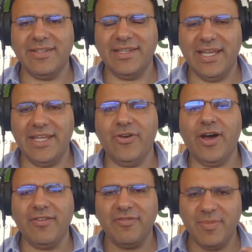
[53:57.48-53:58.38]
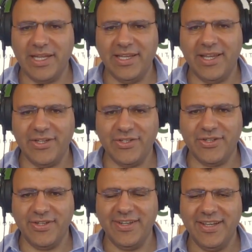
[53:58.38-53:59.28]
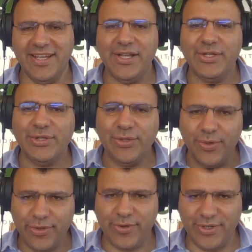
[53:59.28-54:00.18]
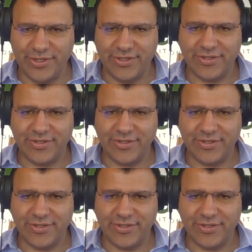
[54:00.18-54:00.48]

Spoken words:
take you off medication, two-third